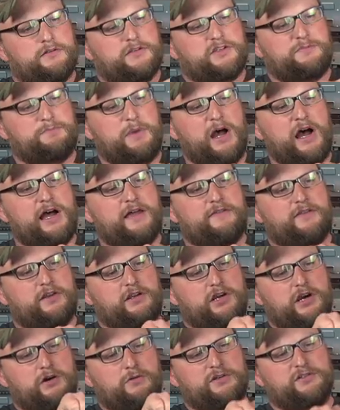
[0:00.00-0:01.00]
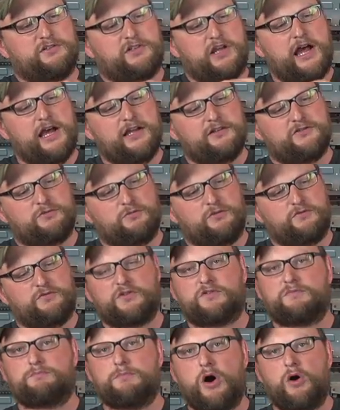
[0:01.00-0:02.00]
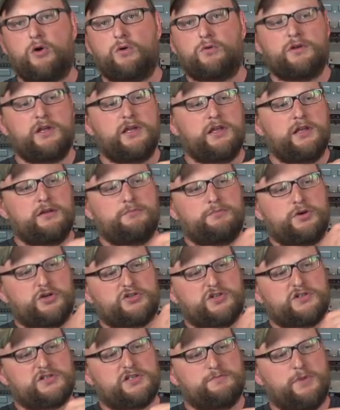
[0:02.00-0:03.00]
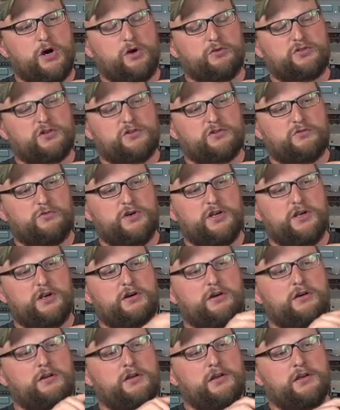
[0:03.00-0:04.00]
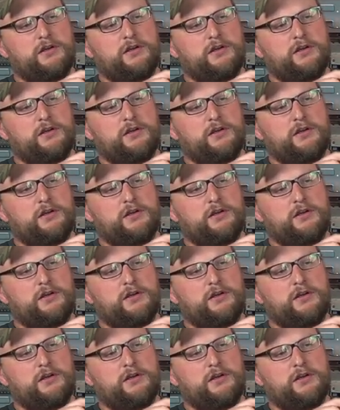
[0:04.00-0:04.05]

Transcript: spot that coincides with this bolt, pushes the bolt to the rear,